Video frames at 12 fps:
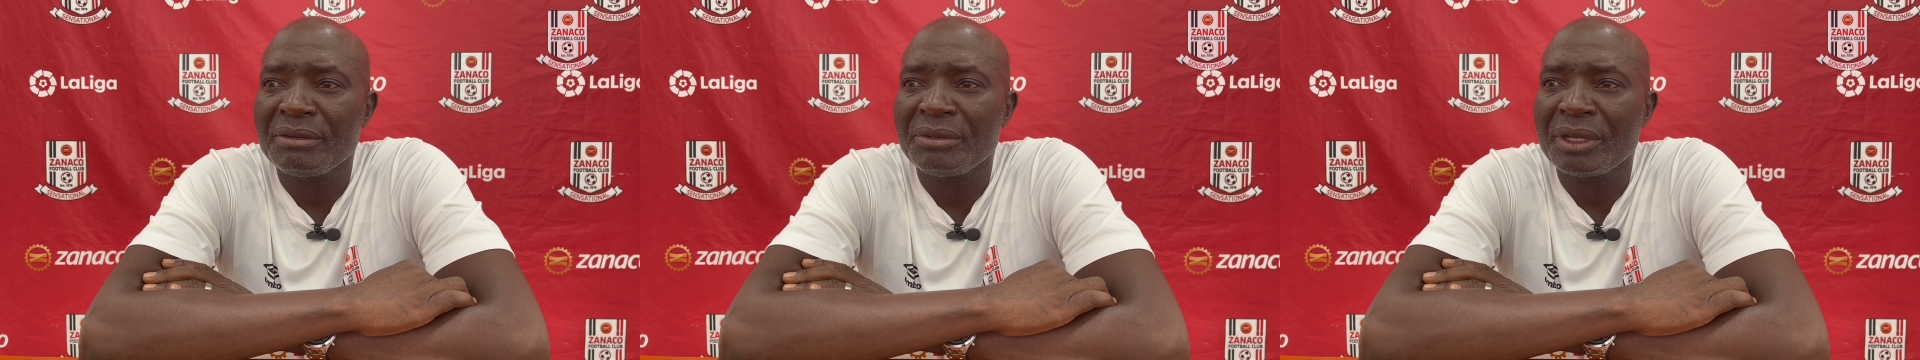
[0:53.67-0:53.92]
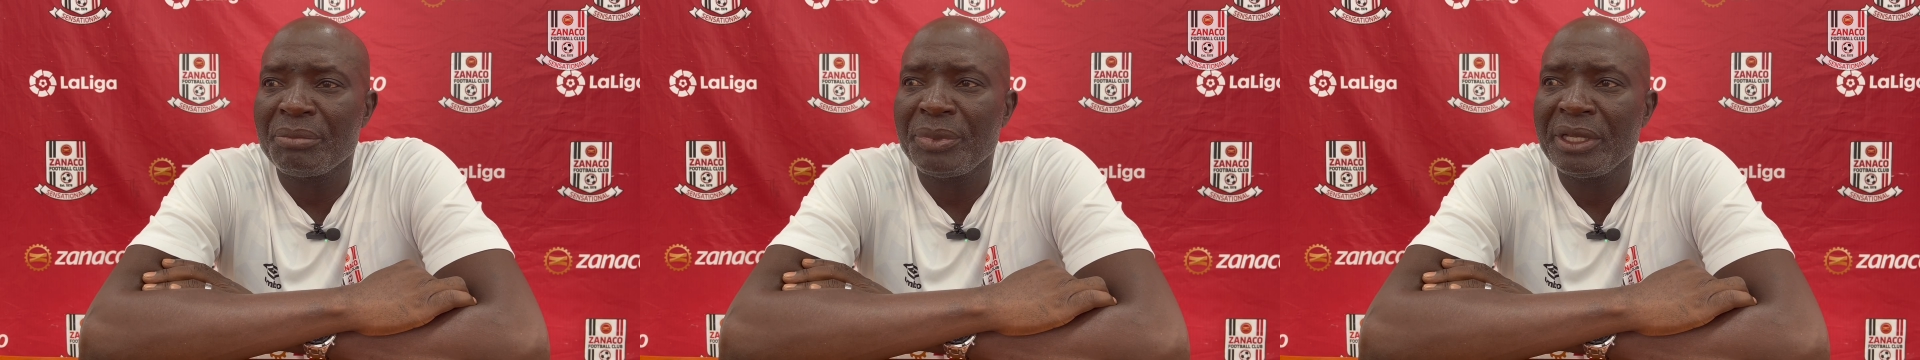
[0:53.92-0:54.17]

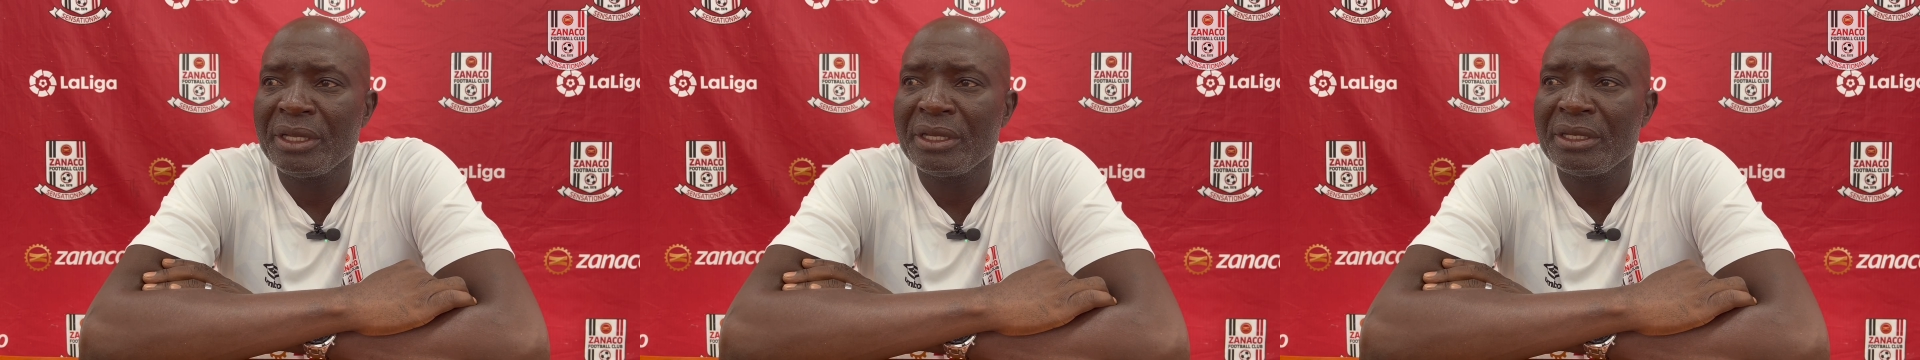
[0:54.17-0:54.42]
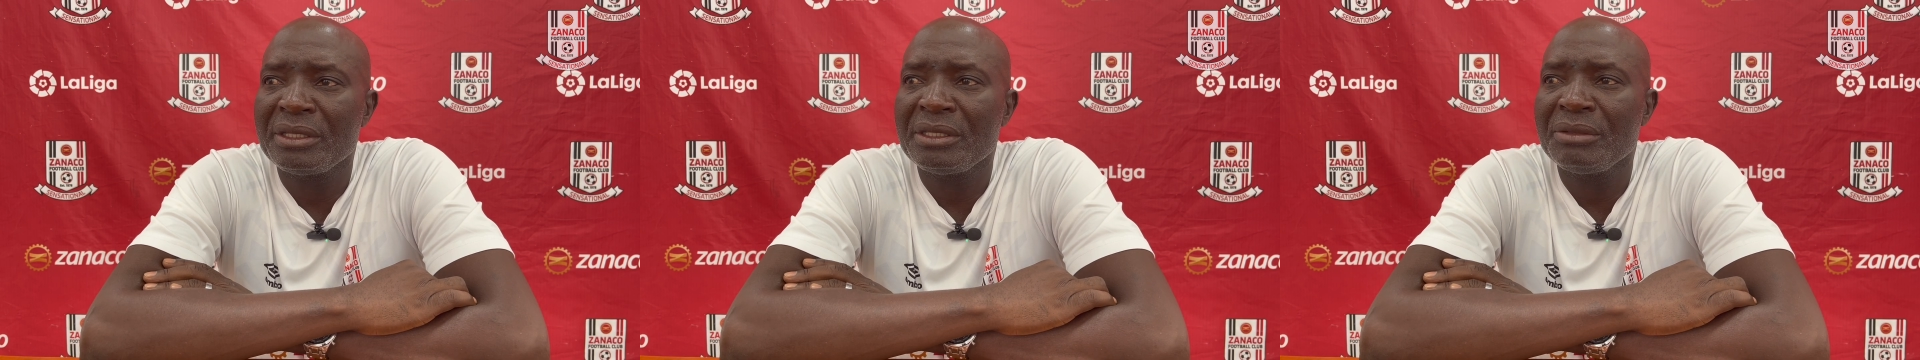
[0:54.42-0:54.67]
We are playing
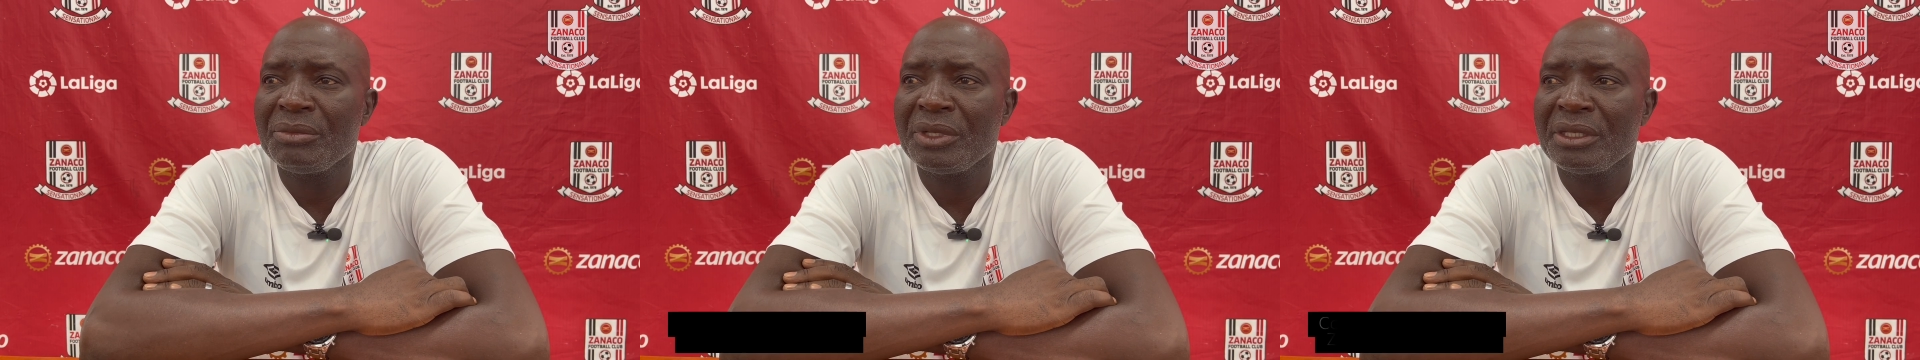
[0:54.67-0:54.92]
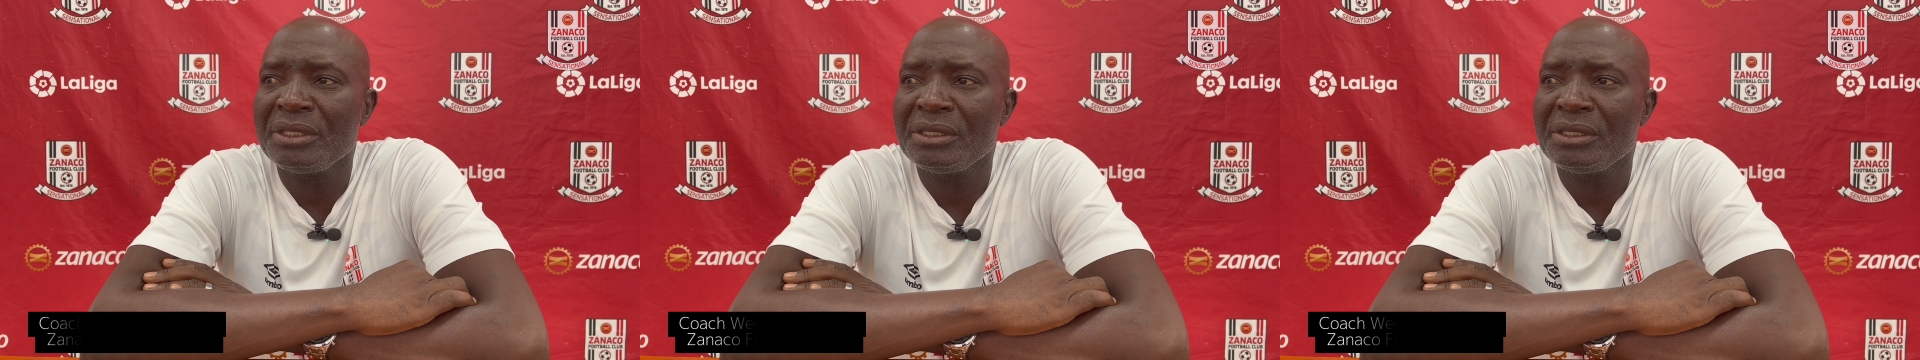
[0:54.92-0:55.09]
a team that